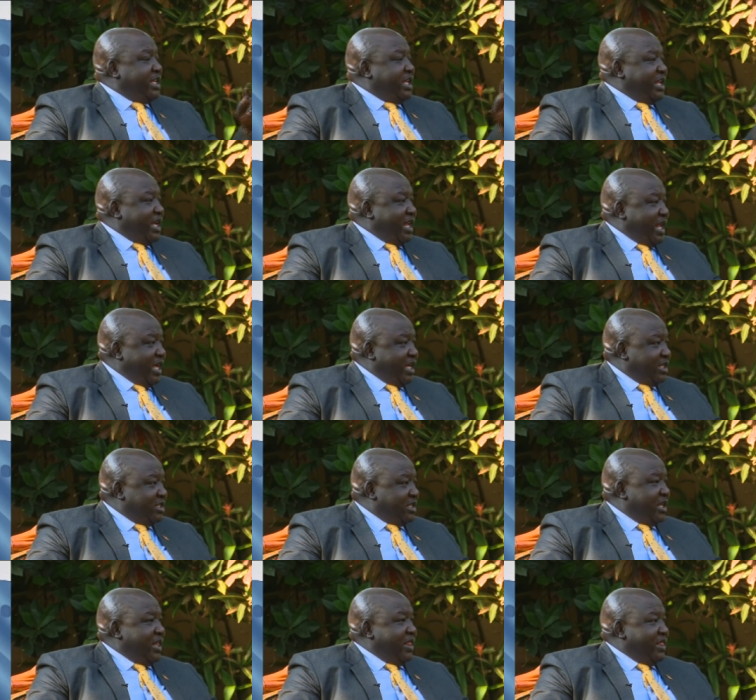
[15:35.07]
he
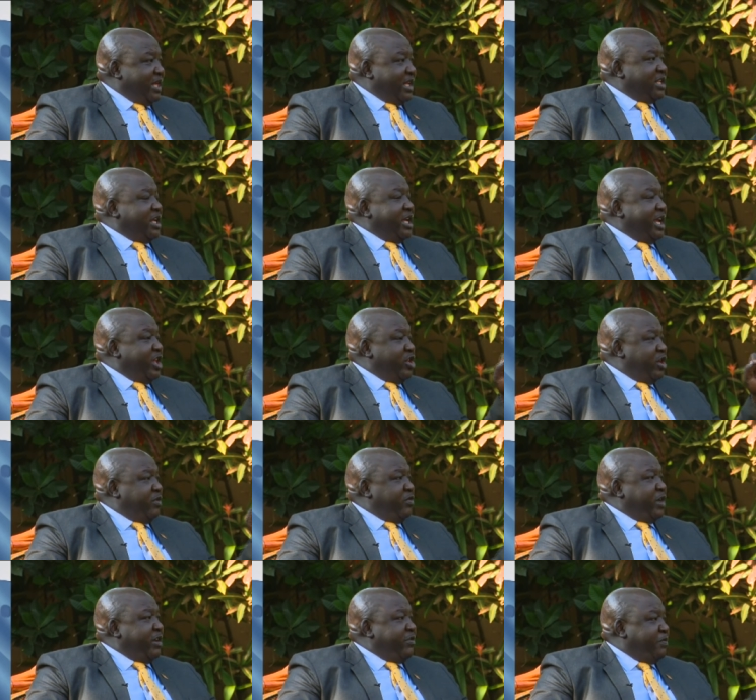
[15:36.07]
realized that in order
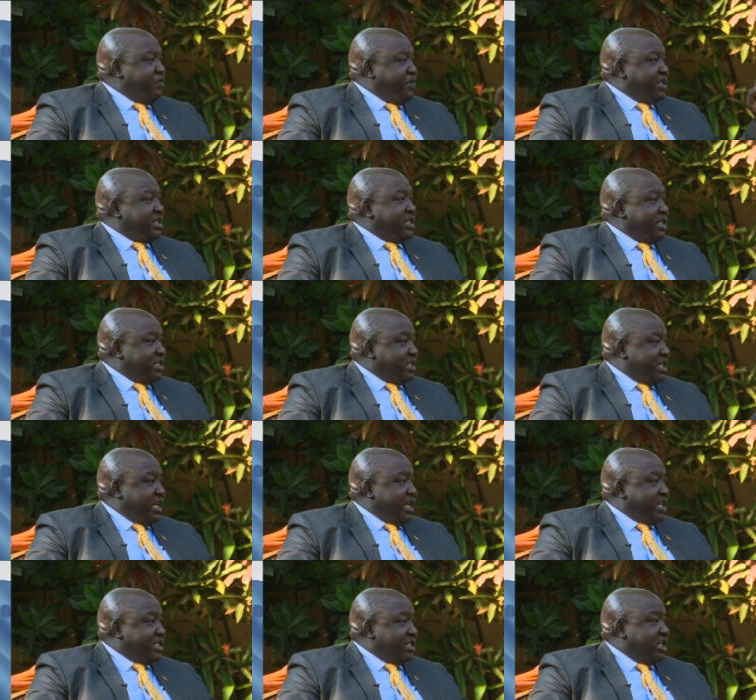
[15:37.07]
to have peace in Eastern
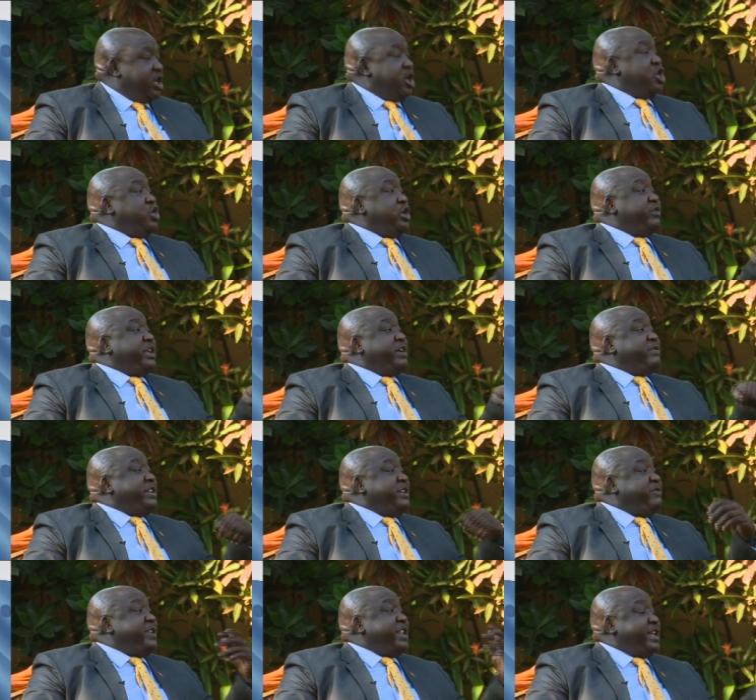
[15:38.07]
D R C, you have to have
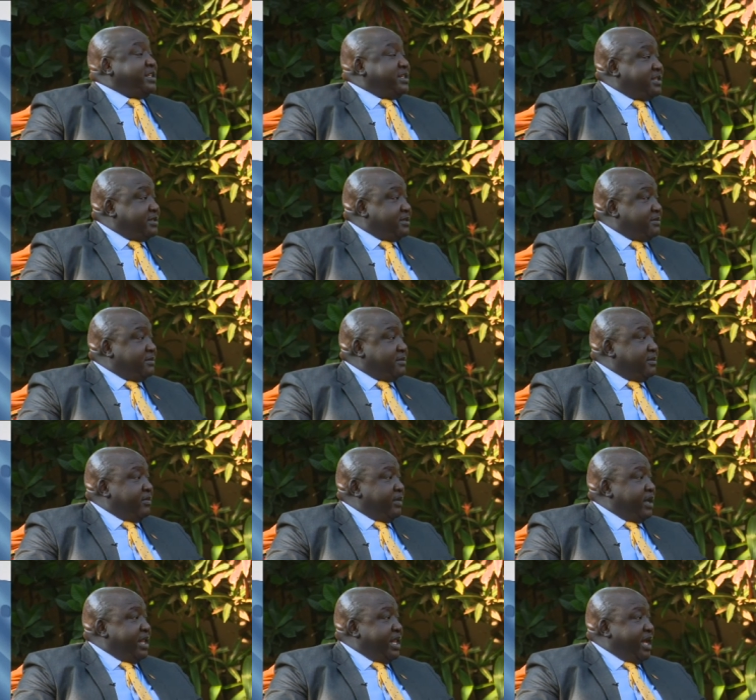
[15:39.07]
dividends. I
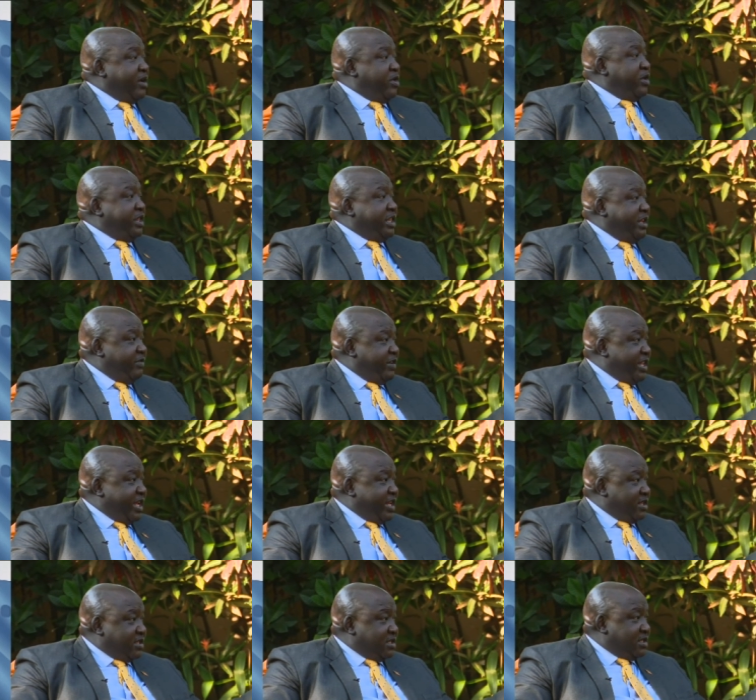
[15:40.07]
thought maybe... Now,
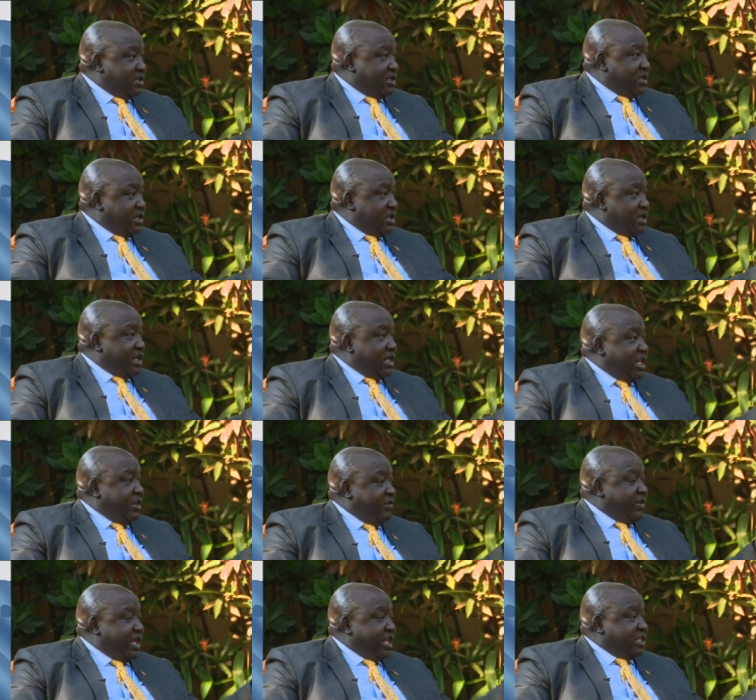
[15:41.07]
dividends, mm.
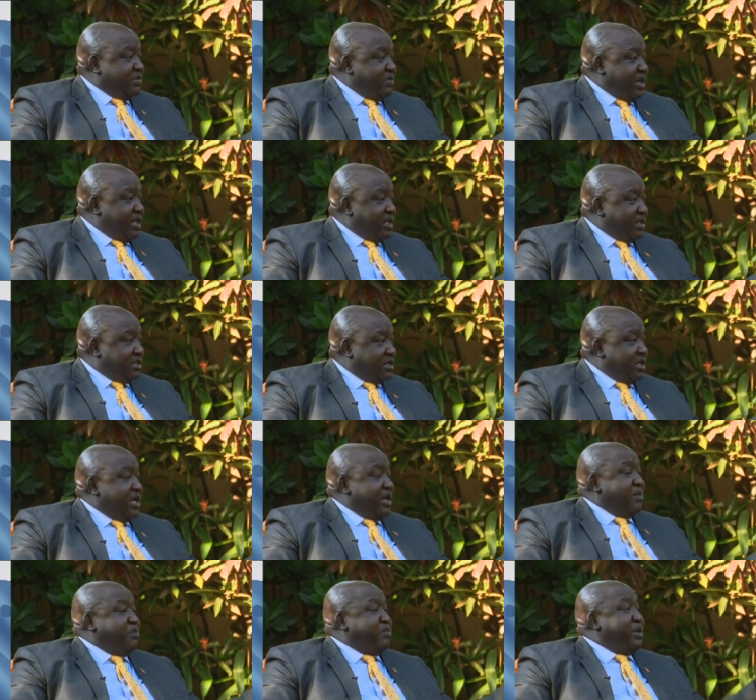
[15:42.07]
dividends means
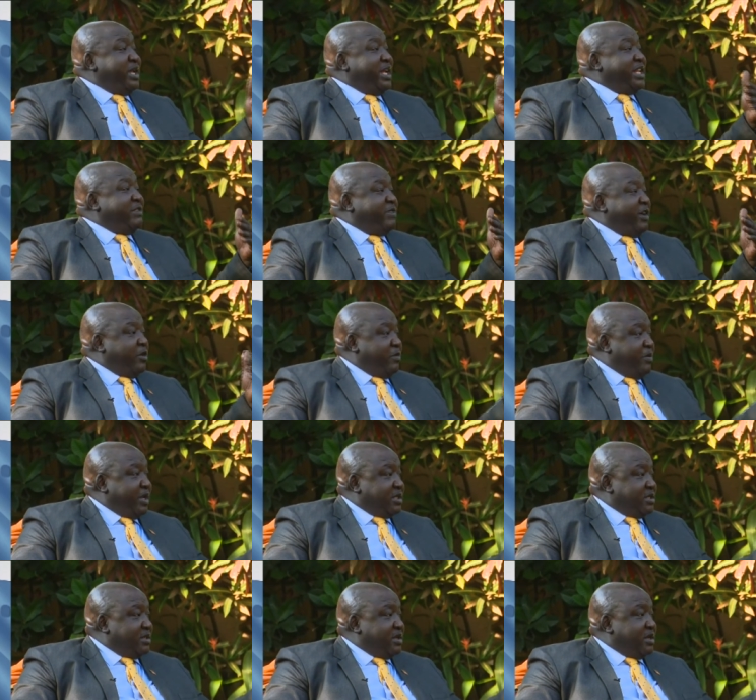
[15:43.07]
bringing
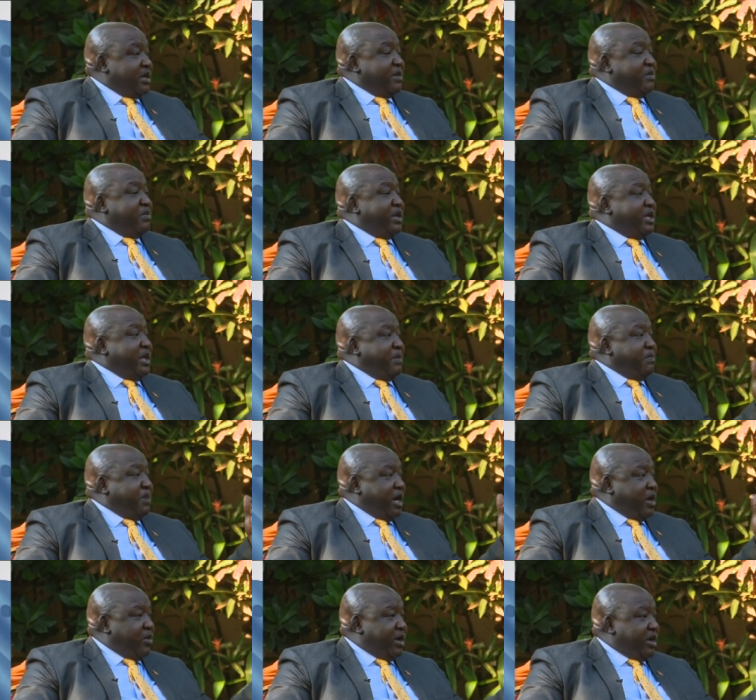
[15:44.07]
development, bringing
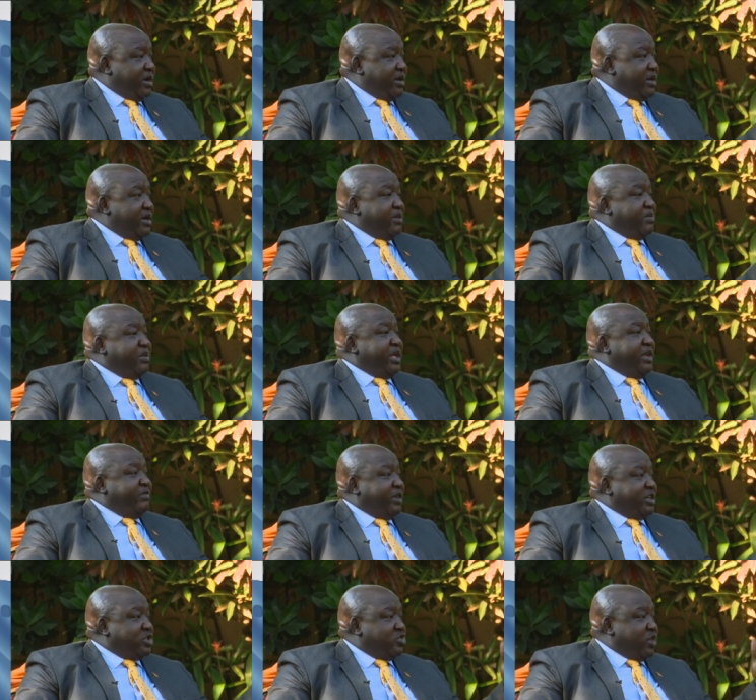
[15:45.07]
power, bring
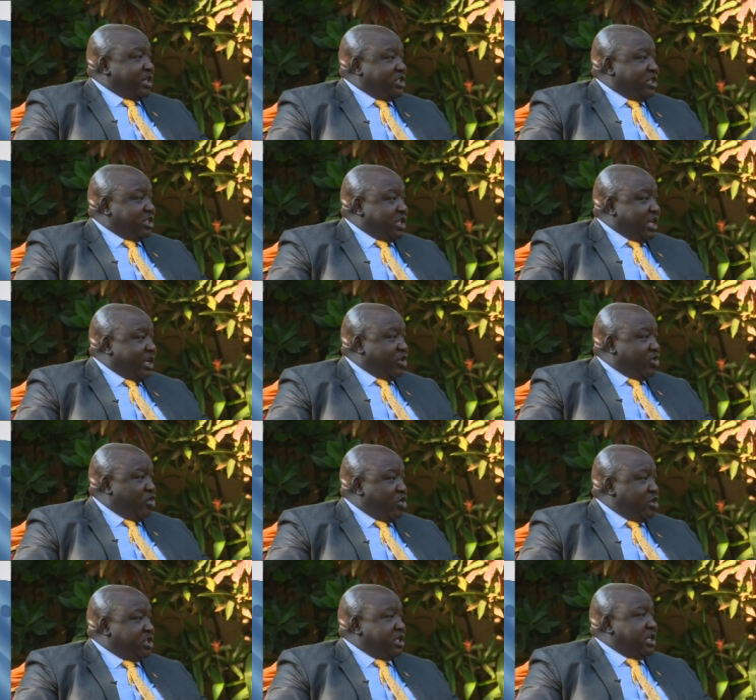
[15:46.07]
infrastructures like
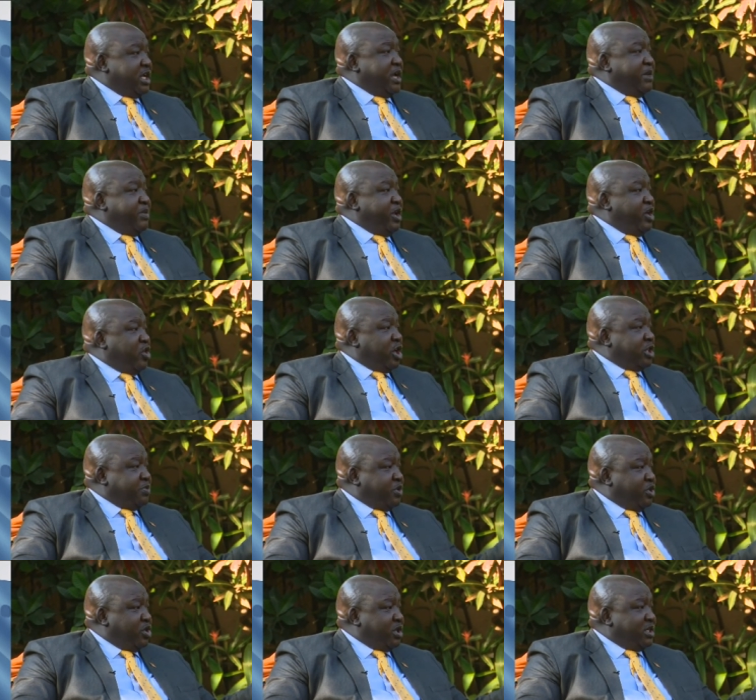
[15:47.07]
roads. Maybe that road
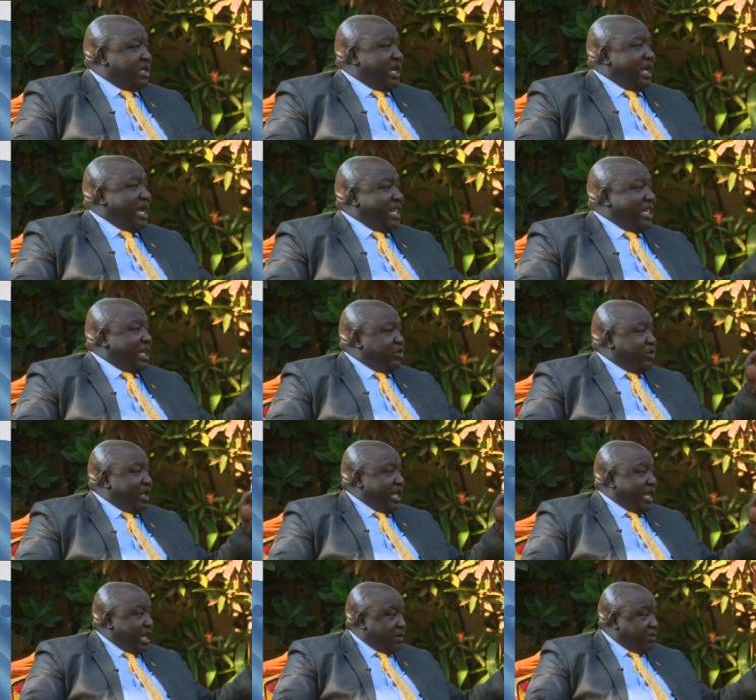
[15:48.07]
cons the construction
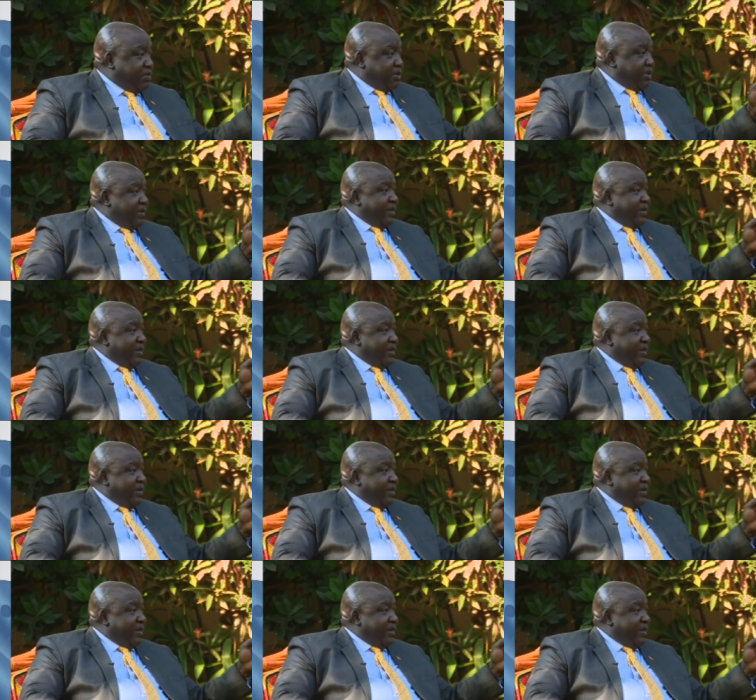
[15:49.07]
deal help.